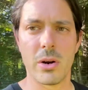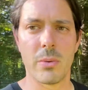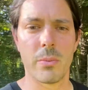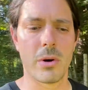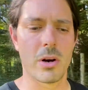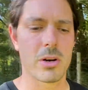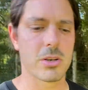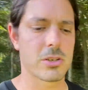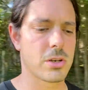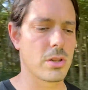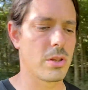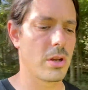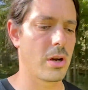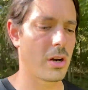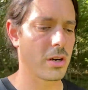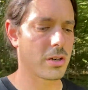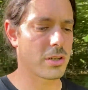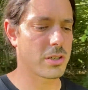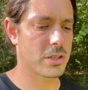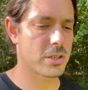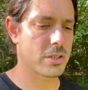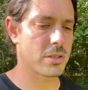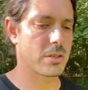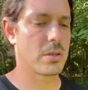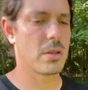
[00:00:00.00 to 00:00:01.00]
martial
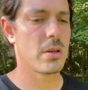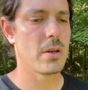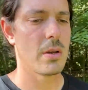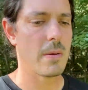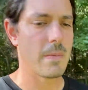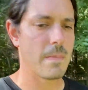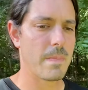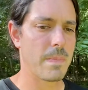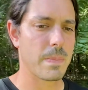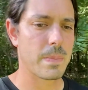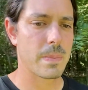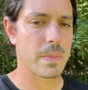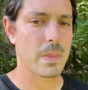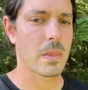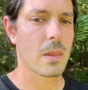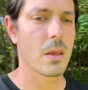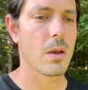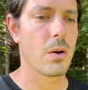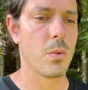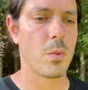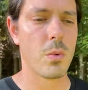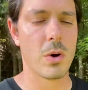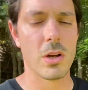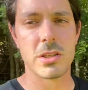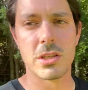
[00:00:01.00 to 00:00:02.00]
arts
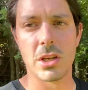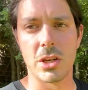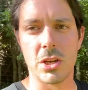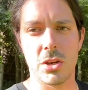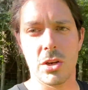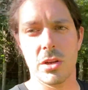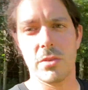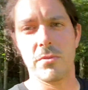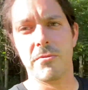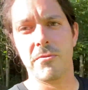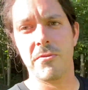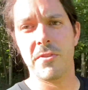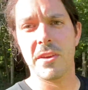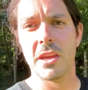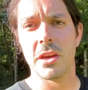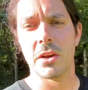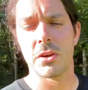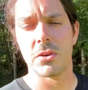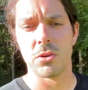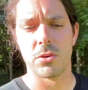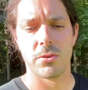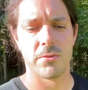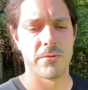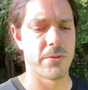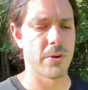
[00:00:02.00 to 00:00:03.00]
was a good
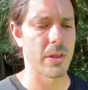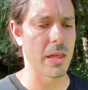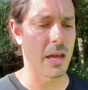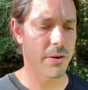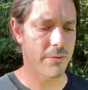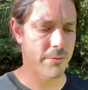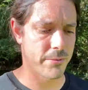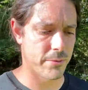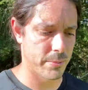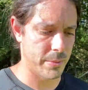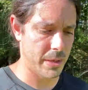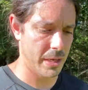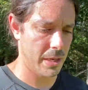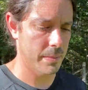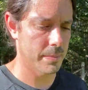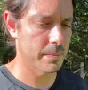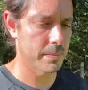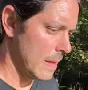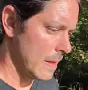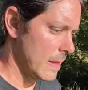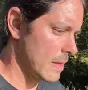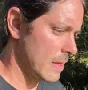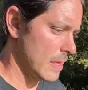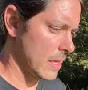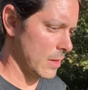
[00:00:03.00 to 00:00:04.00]
vehicle for that for me.
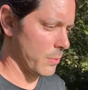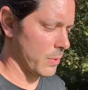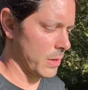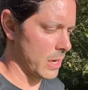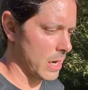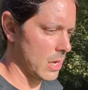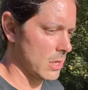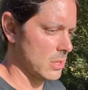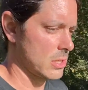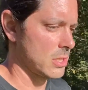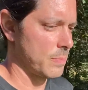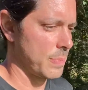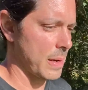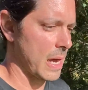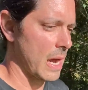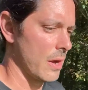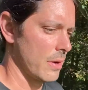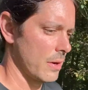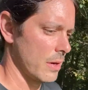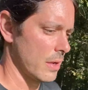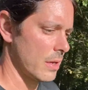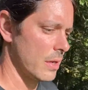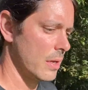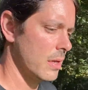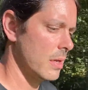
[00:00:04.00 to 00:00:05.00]
Then when I was
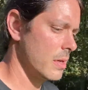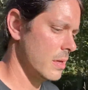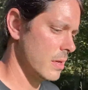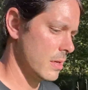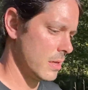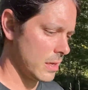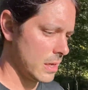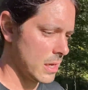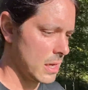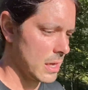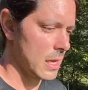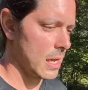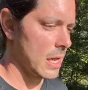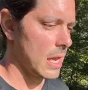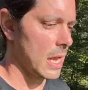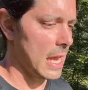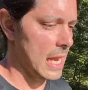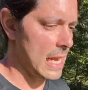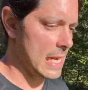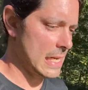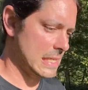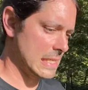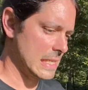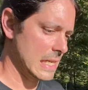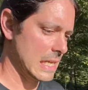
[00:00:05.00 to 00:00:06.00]
about
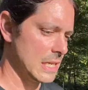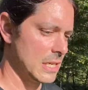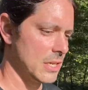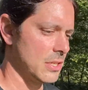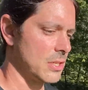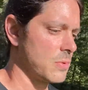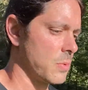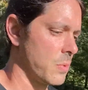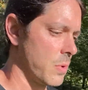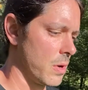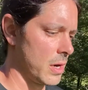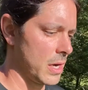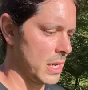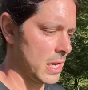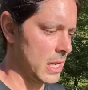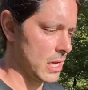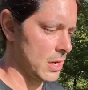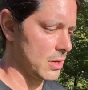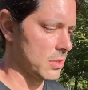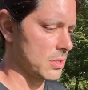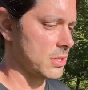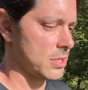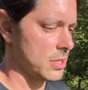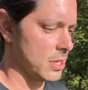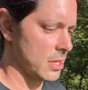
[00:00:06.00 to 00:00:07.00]
18 to 20, I
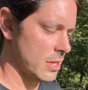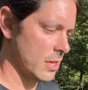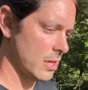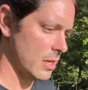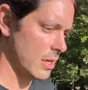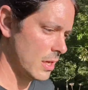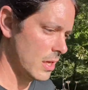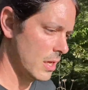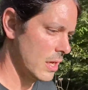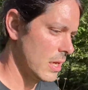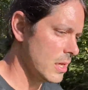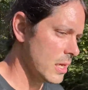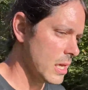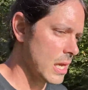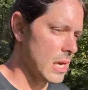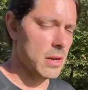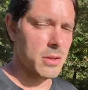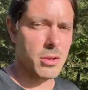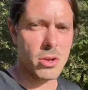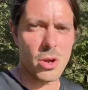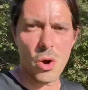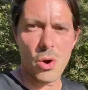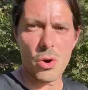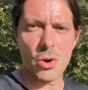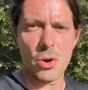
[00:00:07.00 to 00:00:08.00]
was kind
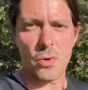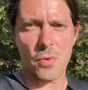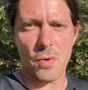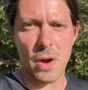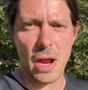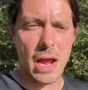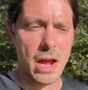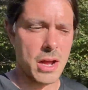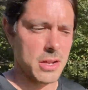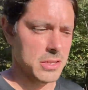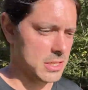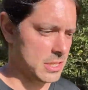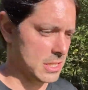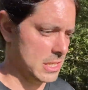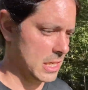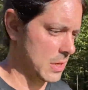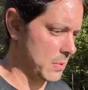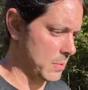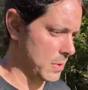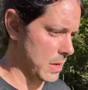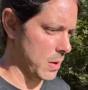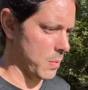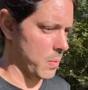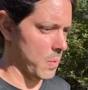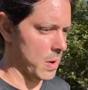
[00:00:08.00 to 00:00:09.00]
of going around seeing
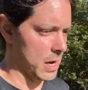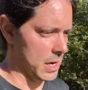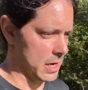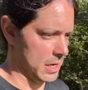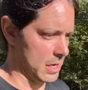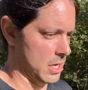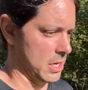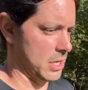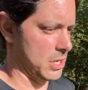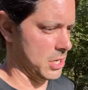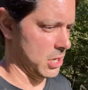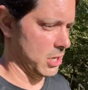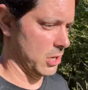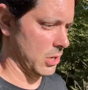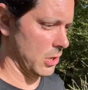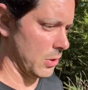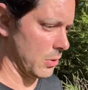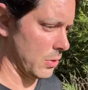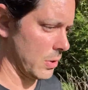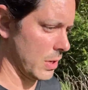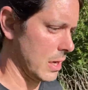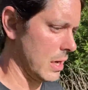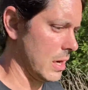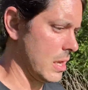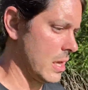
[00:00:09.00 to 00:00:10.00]
what I wanted to
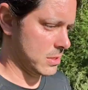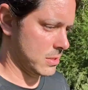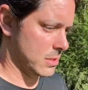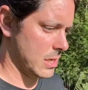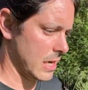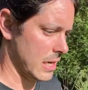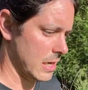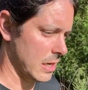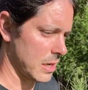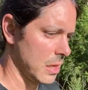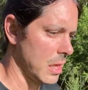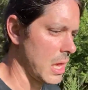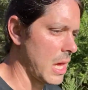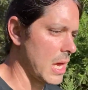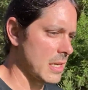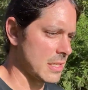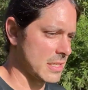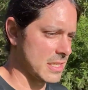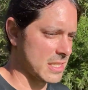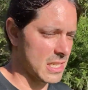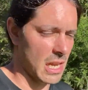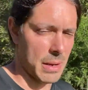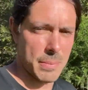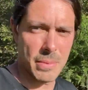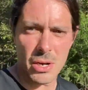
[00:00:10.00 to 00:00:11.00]
do and taking a lot of
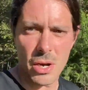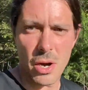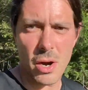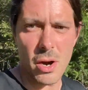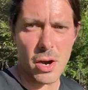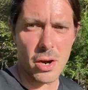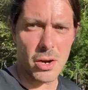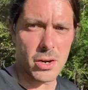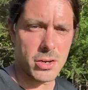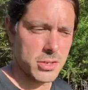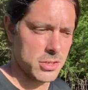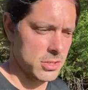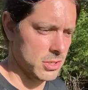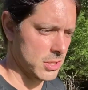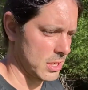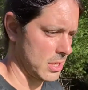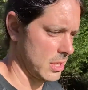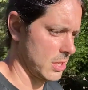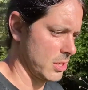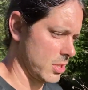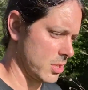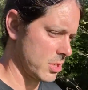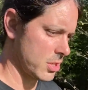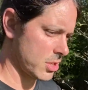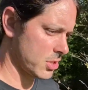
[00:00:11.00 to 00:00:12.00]
seminars
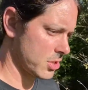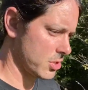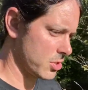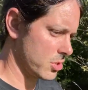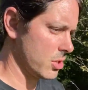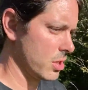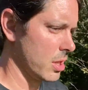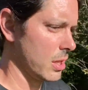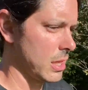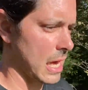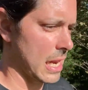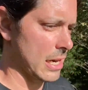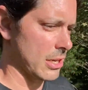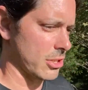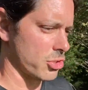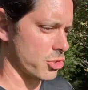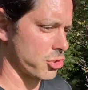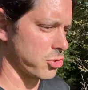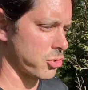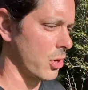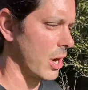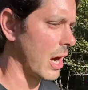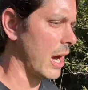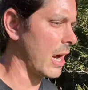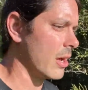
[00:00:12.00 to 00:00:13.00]
and just a lot of
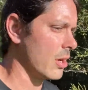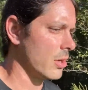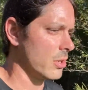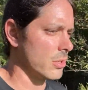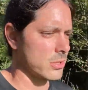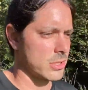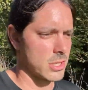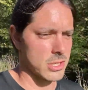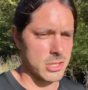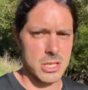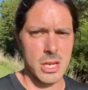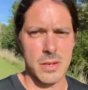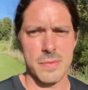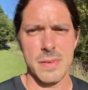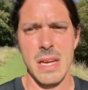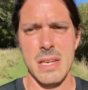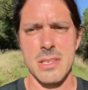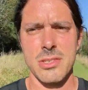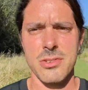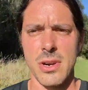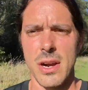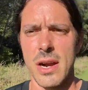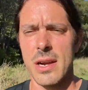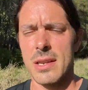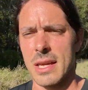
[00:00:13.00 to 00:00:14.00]
trials and stuff. I
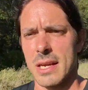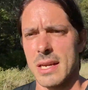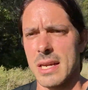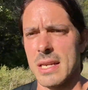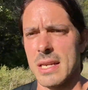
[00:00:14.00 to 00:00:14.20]
tried like a